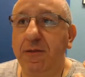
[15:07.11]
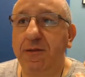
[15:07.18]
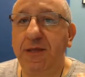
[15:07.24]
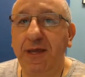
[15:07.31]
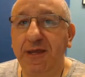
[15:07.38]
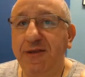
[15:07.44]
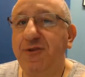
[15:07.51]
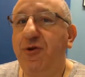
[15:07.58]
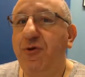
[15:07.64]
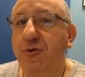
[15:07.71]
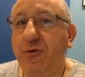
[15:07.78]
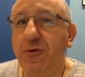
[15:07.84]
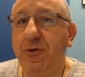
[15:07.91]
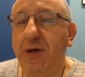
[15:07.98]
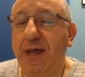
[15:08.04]
they
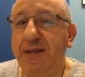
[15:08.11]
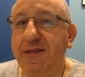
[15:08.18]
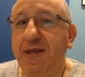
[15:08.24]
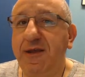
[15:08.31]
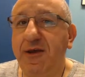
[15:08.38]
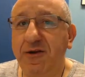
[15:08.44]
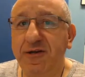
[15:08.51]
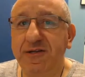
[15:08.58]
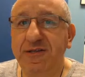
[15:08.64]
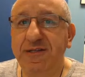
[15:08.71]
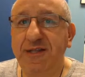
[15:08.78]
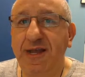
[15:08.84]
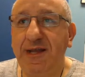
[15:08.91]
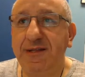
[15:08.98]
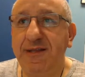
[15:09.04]
know and they
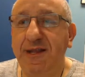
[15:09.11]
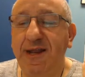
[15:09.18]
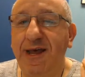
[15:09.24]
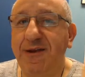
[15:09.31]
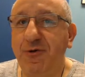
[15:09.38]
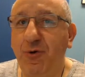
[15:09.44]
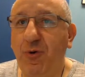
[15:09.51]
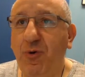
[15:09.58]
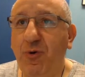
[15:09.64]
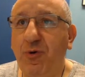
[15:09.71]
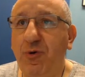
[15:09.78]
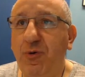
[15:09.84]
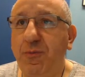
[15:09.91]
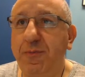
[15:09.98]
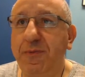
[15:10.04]
understand that at
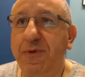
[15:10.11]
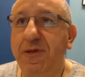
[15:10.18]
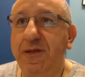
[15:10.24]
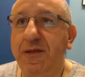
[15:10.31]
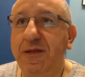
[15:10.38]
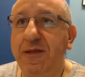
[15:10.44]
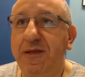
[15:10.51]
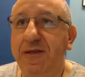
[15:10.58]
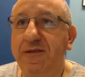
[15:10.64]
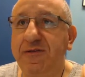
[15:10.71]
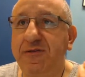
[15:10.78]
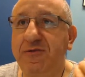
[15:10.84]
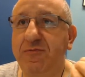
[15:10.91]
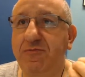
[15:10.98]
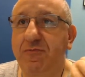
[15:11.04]
home is